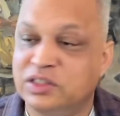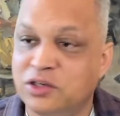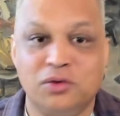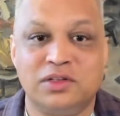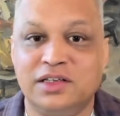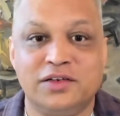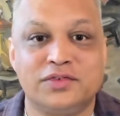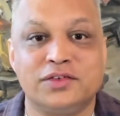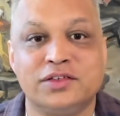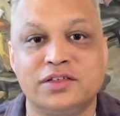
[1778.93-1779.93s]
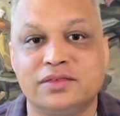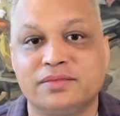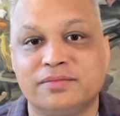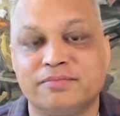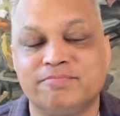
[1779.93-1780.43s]
totally different.
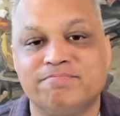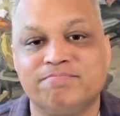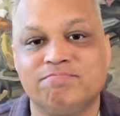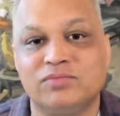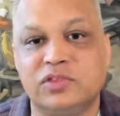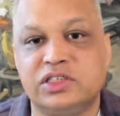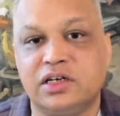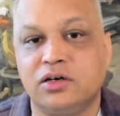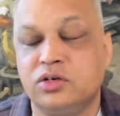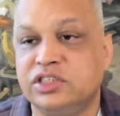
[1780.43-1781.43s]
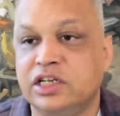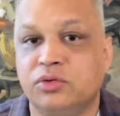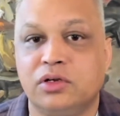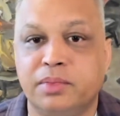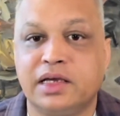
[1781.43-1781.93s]
So, sending you
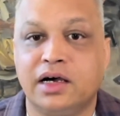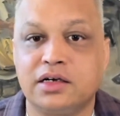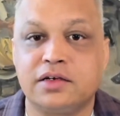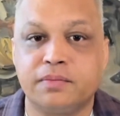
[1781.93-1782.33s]
all a big hug.